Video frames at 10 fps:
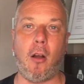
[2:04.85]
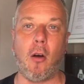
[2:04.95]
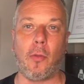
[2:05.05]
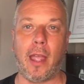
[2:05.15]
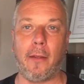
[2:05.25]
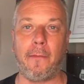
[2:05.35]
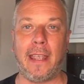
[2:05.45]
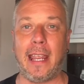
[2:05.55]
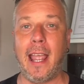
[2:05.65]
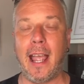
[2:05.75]
on their
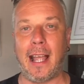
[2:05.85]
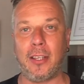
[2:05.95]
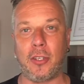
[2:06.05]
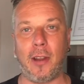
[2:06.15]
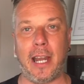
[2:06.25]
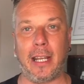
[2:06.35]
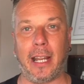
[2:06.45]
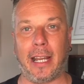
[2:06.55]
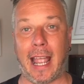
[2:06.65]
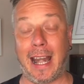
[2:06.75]
feet and trading
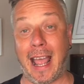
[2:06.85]
again.